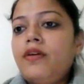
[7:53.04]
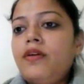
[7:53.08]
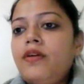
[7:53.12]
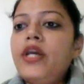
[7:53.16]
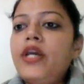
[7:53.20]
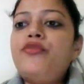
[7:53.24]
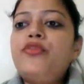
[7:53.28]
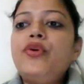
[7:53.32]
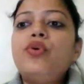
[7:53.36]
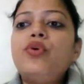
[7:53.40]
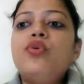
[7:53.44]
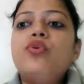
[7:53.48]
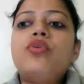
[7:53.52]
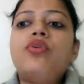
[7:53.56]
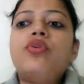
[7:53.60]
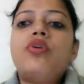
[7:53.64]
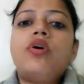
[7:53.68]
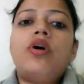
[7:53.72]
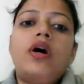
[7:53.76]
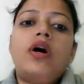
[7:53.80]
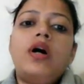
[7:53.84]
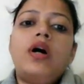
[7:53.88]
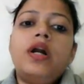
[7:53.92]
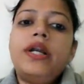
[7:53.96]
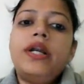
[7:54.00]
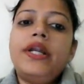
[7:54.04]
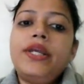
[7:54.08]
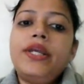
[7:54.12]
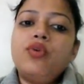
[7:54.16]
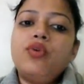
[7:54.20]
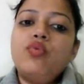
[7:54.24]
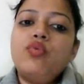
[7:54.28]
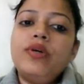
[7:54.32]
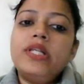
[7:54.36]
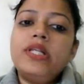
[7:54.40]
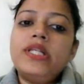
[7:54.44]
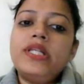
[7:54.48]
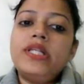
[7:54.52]
If you called, you
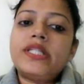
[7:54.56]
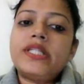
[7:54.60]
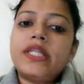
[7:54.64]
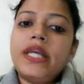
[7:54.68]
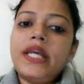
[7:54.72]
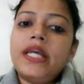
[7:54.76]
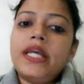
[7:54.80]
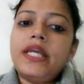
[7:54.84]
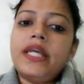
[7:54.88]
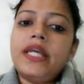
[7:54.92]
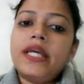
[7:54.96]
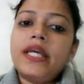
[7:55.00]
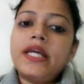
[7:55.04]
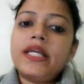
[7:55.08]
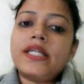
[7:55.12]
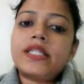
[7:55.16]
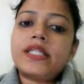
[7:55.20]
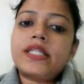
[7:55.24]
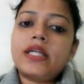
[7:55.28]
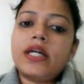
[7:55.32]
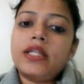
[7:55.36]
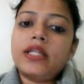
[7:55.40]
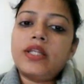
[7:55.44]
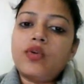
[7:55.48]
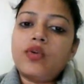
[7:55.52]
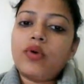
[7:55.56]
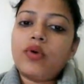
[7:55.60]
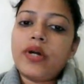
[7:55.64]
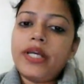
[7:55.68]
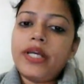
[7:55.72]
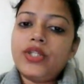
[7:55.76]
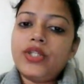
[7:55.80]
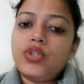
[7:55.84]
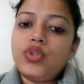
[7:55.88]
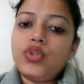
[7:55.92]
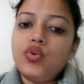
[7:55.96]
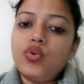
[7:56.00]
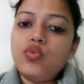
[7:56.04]
will say yes,
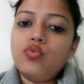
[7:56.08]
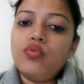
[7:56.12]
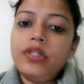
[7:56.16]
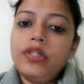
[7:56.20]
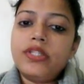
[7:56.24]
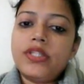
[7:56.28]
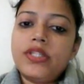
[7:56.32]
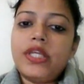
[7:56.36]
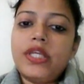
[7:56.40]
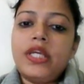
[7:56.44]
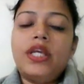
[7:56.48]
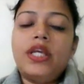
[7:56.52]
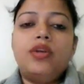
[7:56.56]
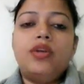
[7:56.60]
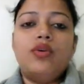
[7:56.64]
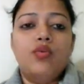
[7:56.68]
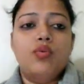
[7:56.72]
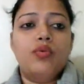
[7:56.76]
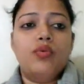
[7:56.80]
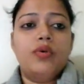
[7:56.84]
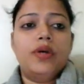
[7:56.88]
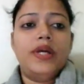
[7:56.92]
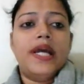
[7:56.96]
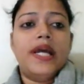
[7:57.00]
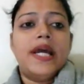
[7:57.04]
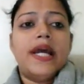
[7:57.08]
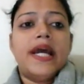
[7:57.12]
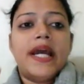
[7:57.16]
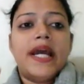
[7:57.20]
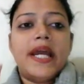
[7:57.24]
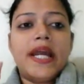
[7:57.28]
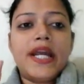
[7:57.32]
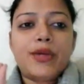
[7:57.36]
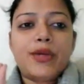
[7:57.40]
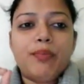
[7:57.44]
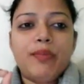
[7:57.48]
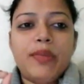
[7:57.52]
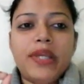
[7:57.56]
otherwise you will say no.
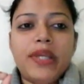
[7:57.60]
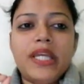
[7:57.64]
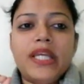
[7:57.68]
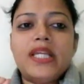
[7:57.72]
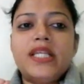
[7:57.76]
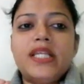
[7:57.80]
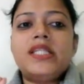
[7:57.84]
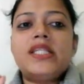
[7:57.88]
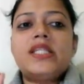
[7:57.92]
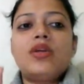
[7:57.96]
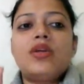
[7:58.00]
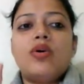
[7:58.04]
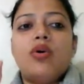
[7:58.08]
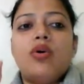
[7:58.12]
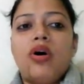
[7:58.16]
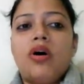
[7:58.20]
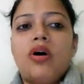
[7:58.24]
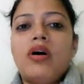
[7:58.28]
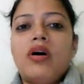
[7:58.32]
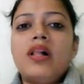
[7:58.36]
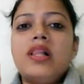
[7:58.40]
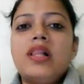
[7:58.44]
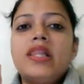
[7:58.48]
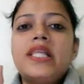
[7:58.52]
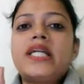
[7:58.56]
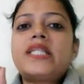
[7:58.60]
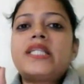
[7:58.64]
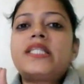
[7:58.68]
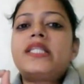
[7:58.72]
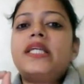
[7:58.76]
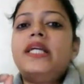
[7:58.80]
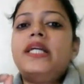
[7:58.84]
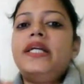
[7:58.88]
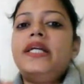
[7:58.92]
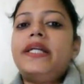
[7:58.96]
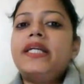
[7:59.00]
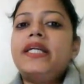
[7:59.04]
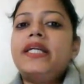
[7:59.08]
It means all the
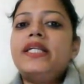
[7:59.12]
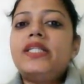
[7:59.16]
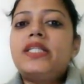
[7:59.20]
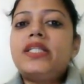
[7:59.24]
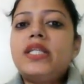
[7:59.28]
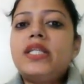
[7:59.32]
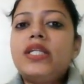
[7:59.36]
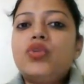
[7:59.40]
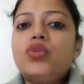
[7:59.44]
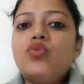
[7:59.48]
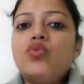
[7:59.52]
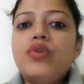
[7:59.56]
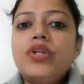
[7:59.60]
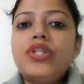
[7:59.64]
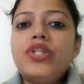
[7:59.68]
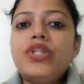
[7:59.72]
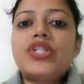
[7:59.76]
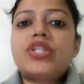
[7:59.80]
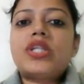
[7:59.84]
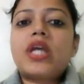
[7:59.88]
sentences which